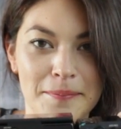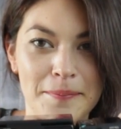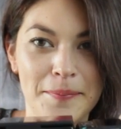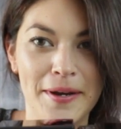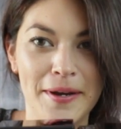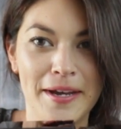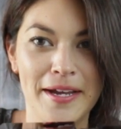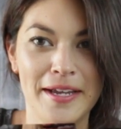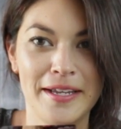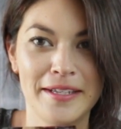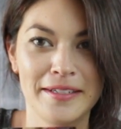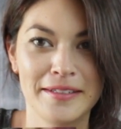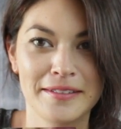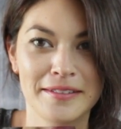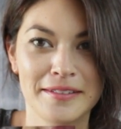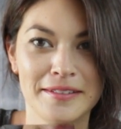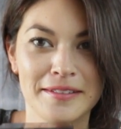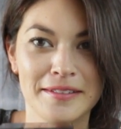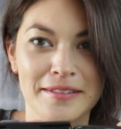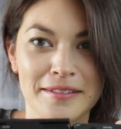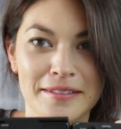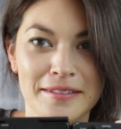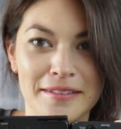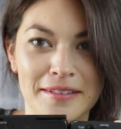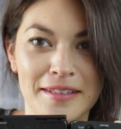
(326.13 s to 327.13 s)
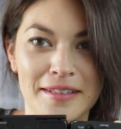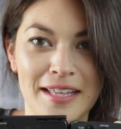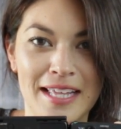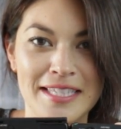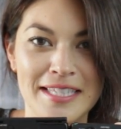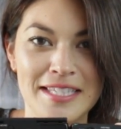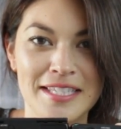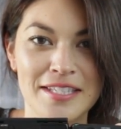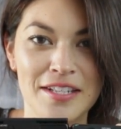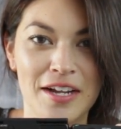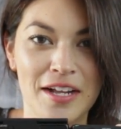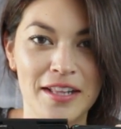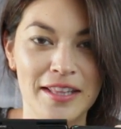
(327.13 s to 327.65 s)
but
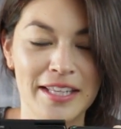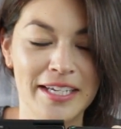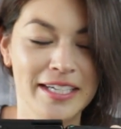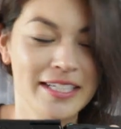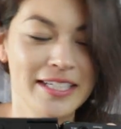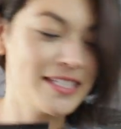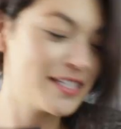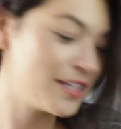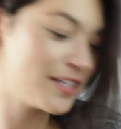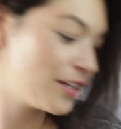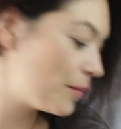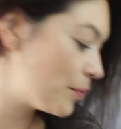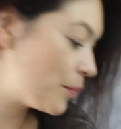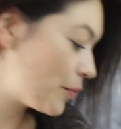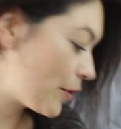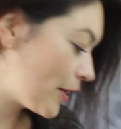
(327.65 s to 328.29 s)
that's not like a deal